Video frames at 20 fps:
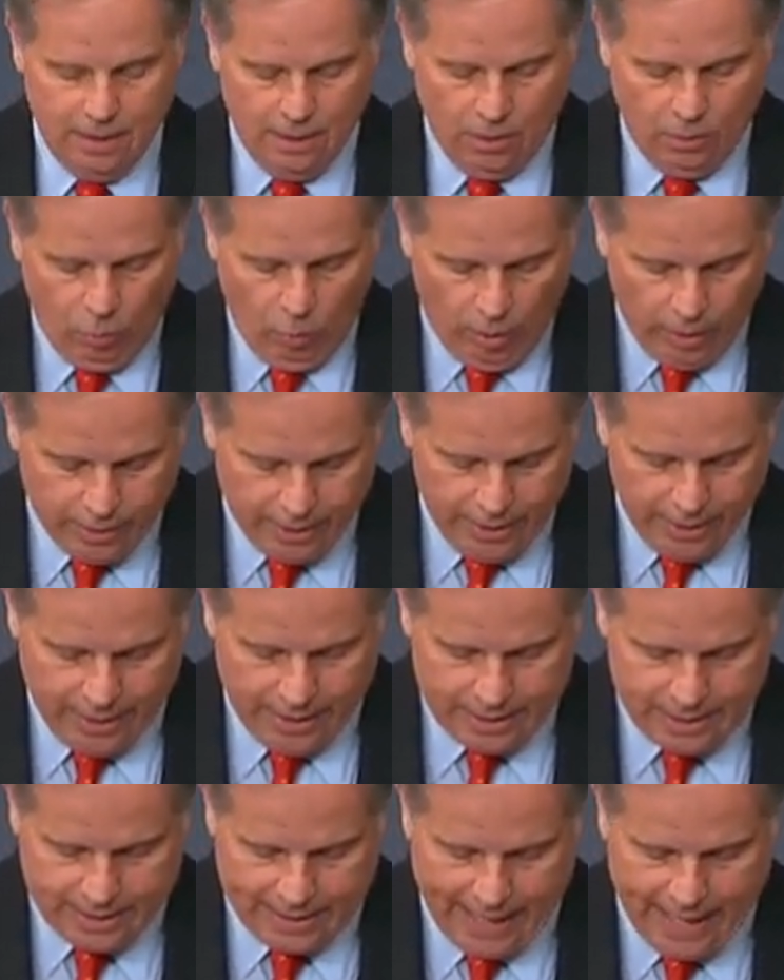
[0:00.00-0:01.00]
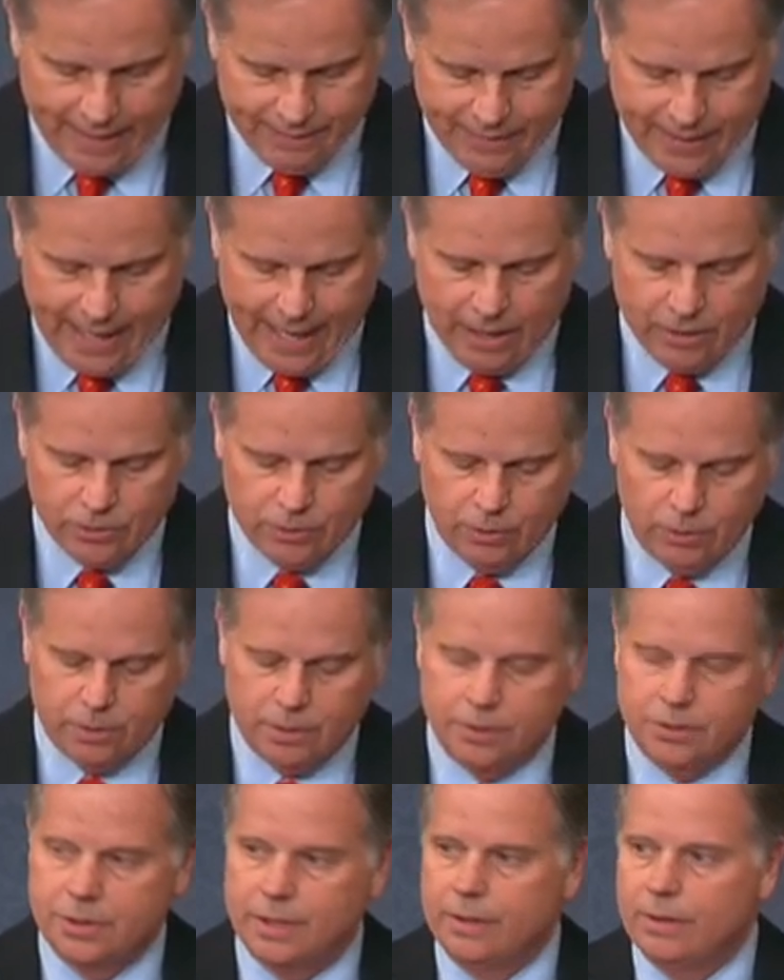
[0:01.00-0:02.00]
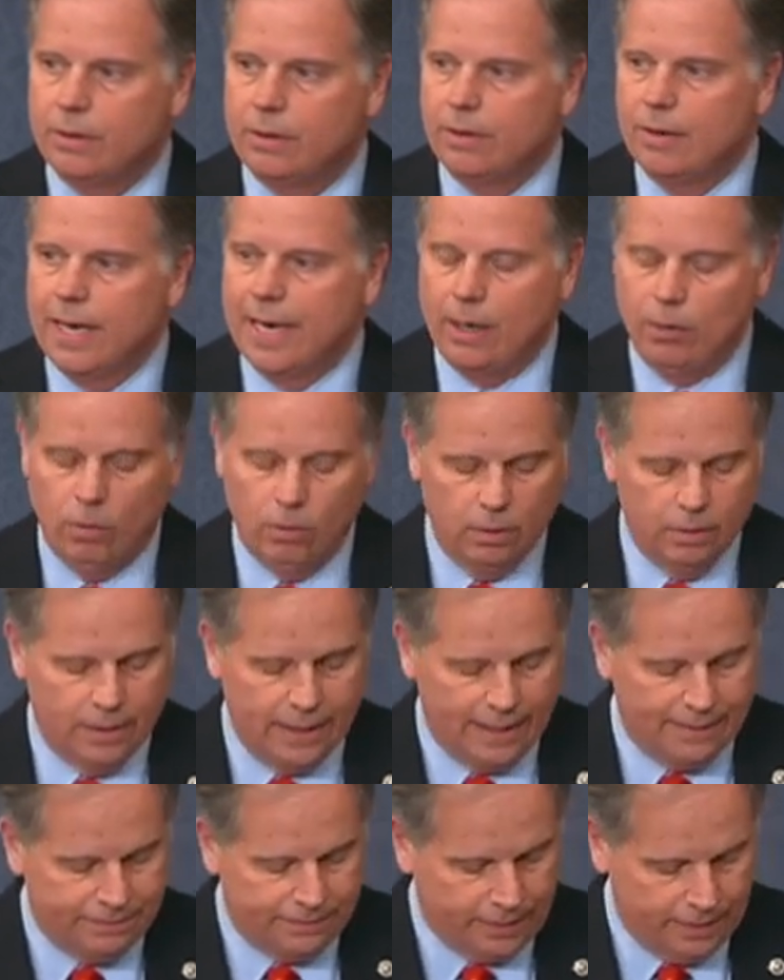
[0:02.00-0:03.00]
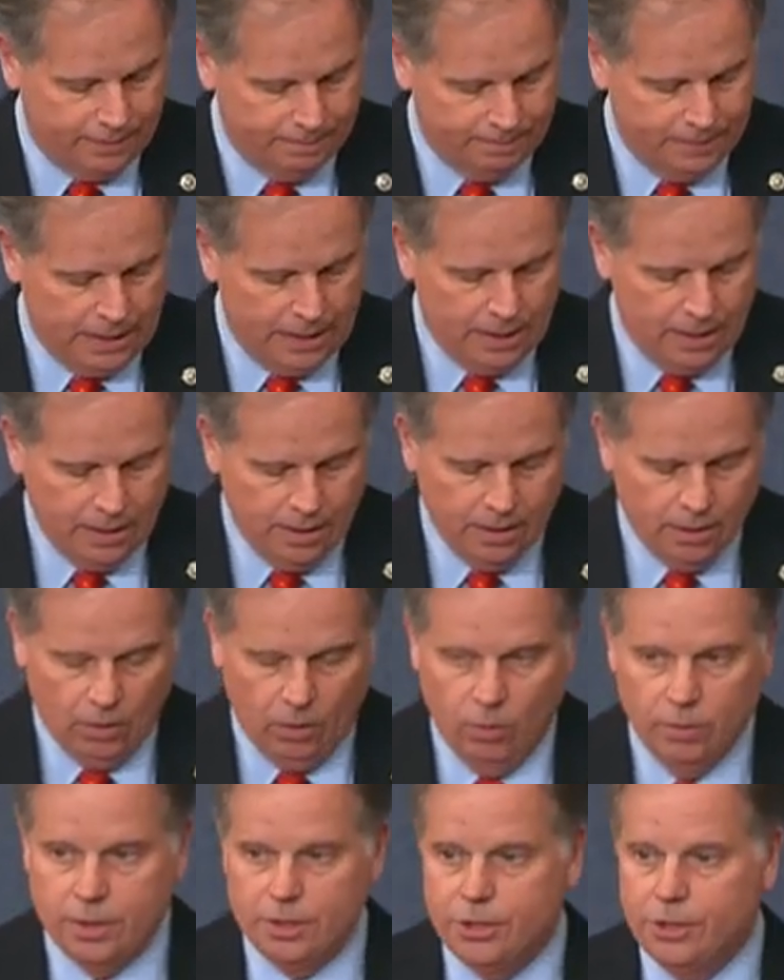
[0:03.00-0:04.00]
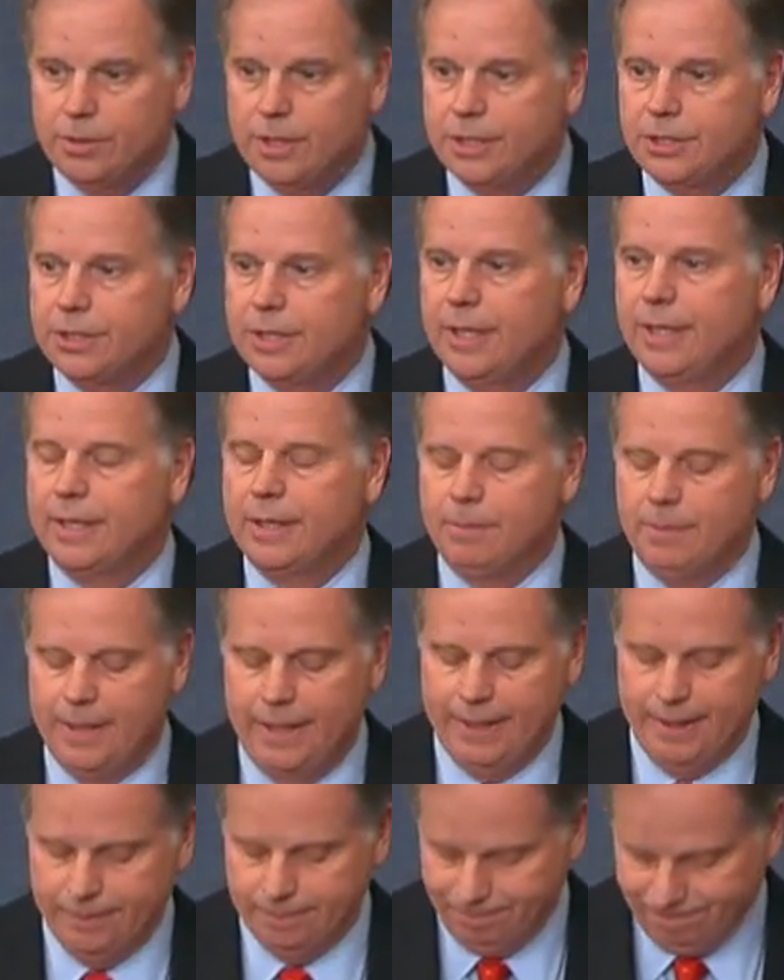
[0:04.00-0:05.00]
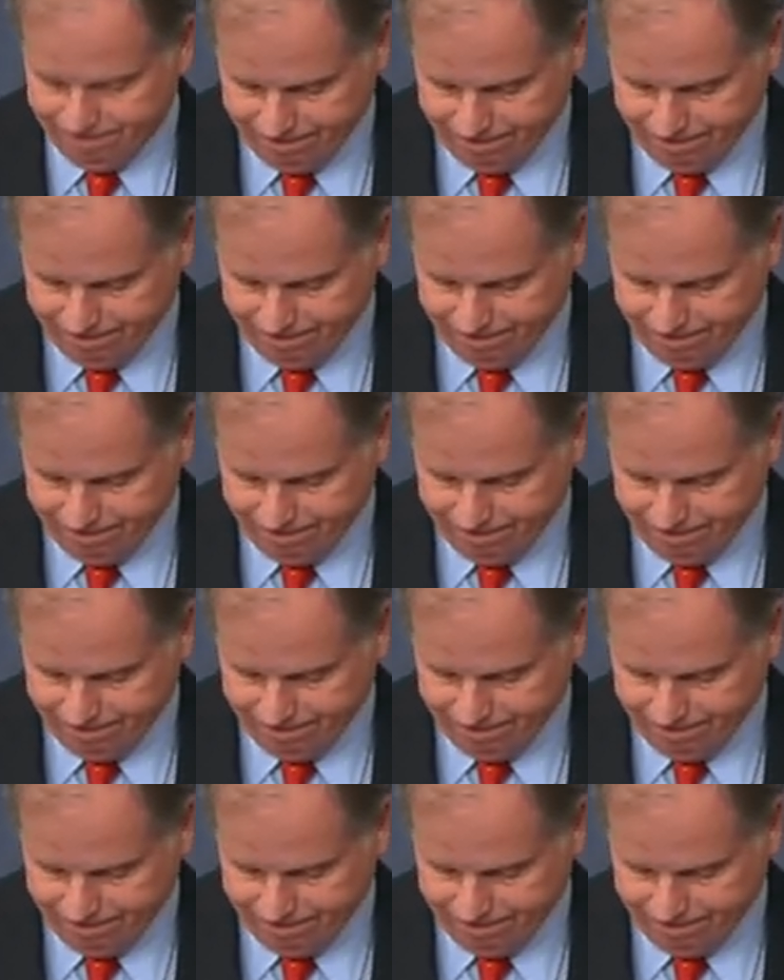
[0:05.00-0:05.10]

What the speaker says: working as staff counsel to Senator Howell Heflin on the Judiciary Committee.